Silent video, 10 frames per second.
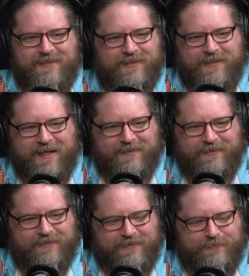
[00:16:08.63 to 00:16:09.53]
So you got
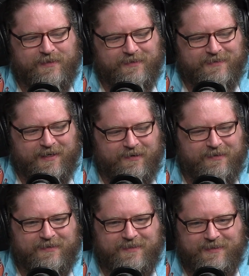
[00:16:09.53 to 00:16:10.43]
the
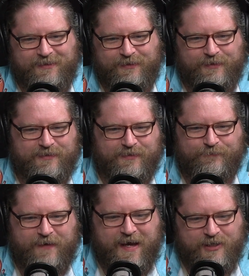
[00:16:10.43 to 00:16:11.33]
military, the guilds, the
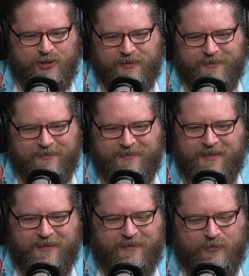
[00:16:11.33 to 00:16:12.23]
factions,
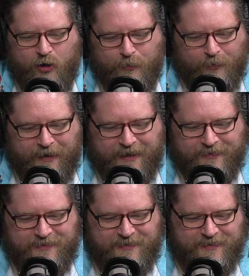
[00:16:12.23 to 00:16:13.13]
the noble
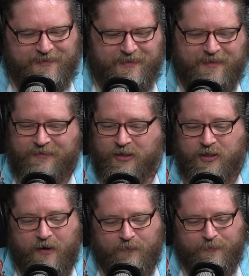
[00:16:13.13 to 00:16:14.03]
houses, the
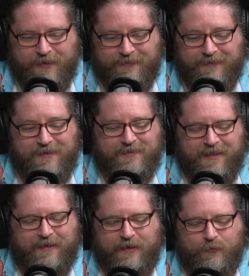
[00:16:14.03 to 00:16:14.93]
government, things
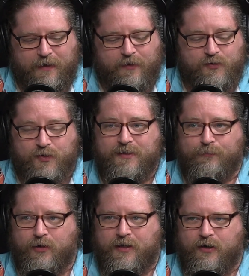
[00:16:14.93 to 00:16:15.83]
that like when I was reading
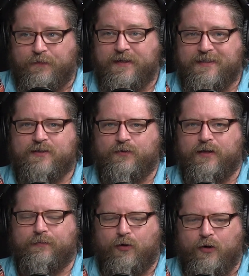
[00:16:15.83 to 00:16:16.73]
the book, I go, this is
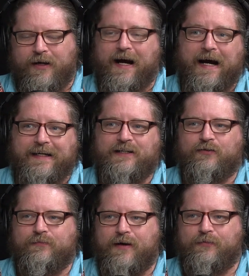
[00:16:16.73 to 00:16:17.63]
really important. I need
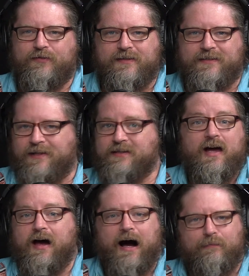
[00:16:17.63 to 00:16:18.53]
to remember these things.
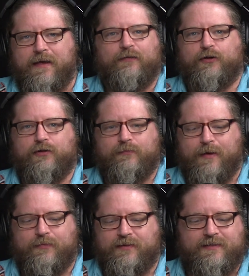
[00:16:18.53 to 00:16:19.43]
I'm never going to
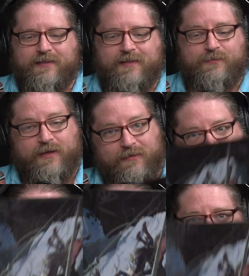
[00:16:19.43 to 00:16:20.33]
remember these things.
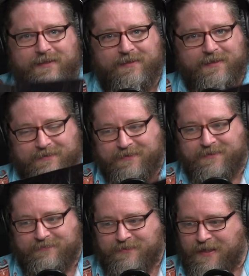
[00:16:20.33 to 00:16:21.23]
Well, get
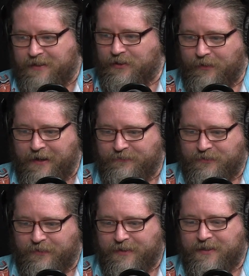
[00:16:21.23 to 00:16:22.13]
this set. You don't have
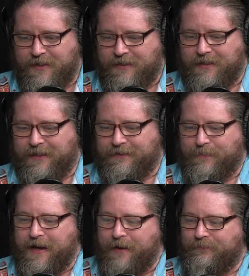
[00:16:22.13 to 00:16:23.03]
to, right? You got the
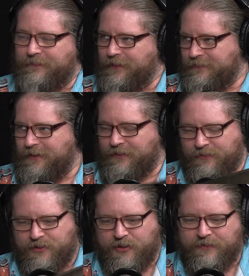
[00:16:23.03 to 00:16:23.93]
map. Derek
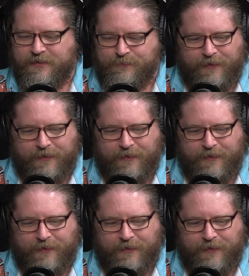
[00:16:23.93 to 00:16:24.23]
already showed this.